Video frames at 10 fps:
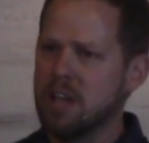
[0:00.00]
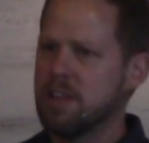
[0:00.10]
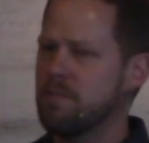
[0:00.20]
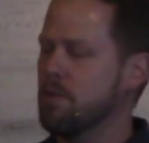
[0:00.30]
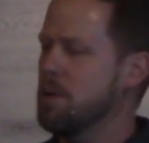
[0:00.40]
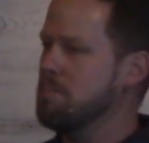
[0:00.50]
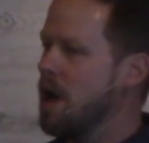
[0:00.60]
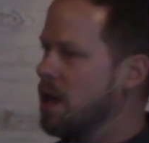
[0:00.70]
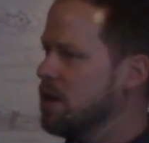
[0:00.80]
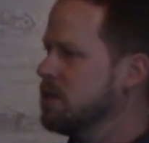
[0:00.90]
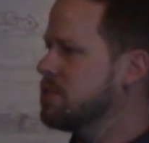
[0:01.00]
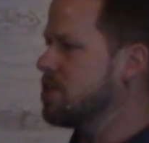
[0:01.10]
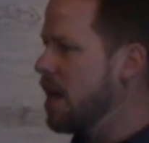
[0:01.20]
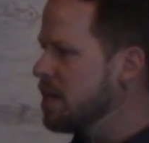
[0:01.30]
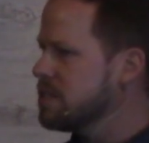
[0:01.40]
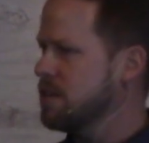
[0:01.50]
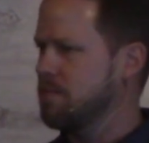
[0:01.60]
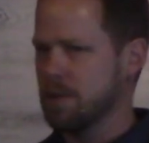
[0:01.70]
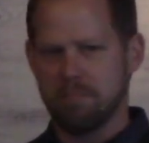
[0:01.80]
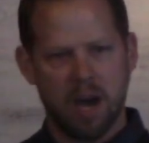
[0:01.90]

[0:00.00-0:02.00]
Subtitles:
that for a modern scientific